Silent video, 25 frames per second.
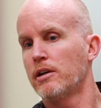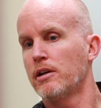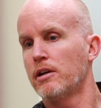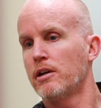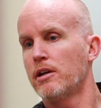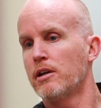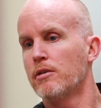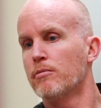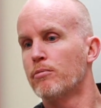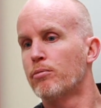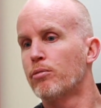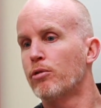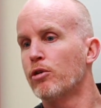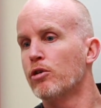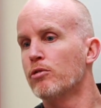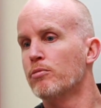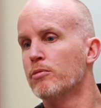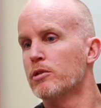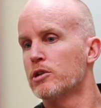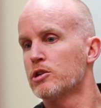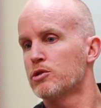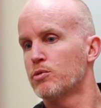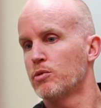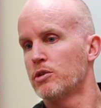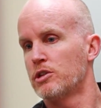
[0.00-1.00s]

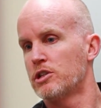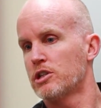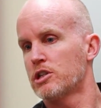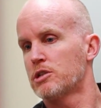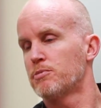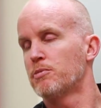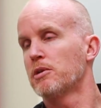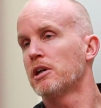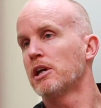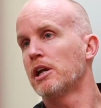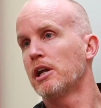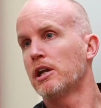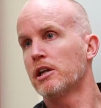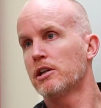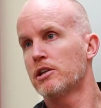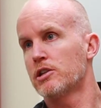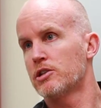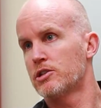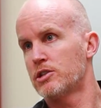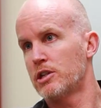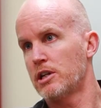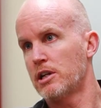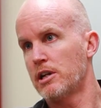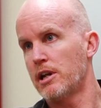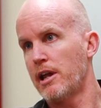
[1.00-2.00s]
improvements we're just beginning to
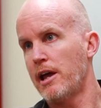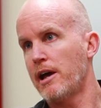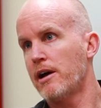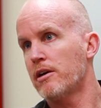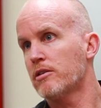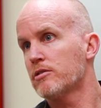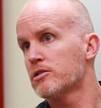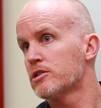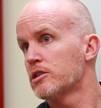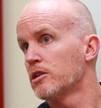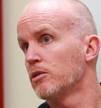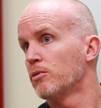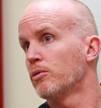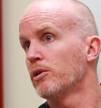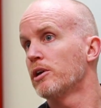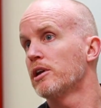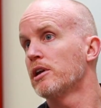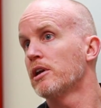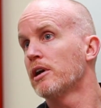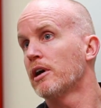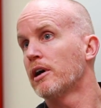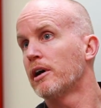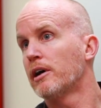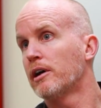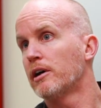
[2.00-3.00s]
see now, so
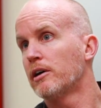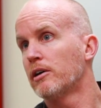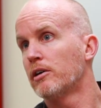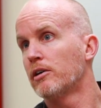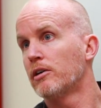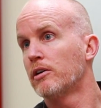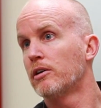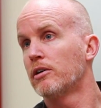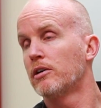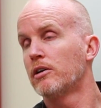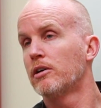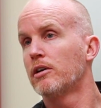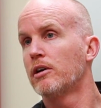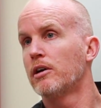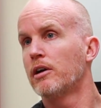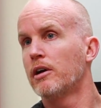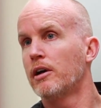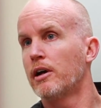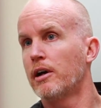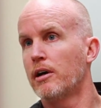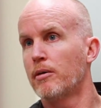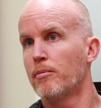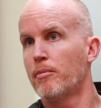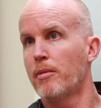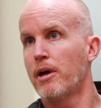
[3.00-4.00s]
we are,
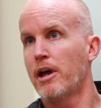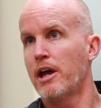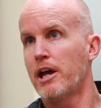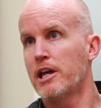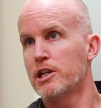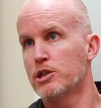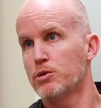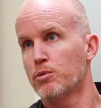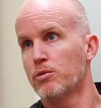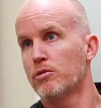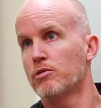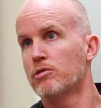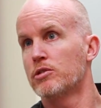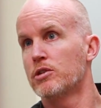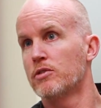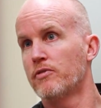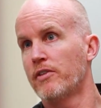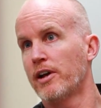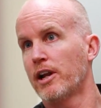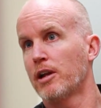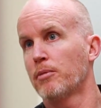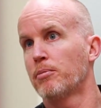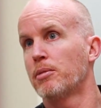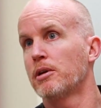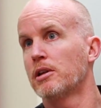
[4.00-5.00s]
as we're
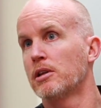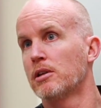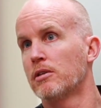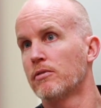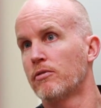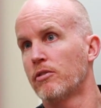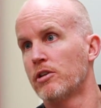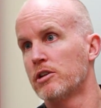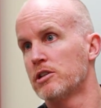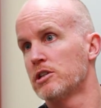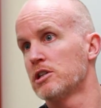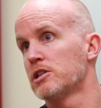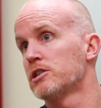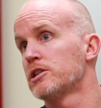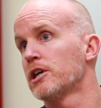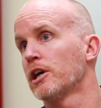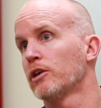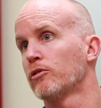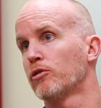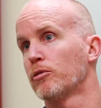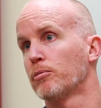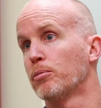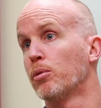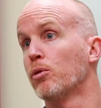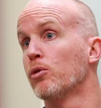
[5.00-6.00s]
developing the very
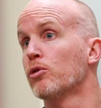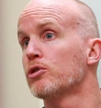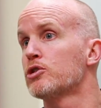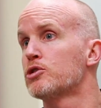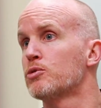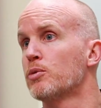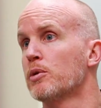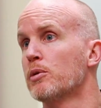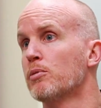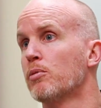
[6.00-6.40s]
detailed reports we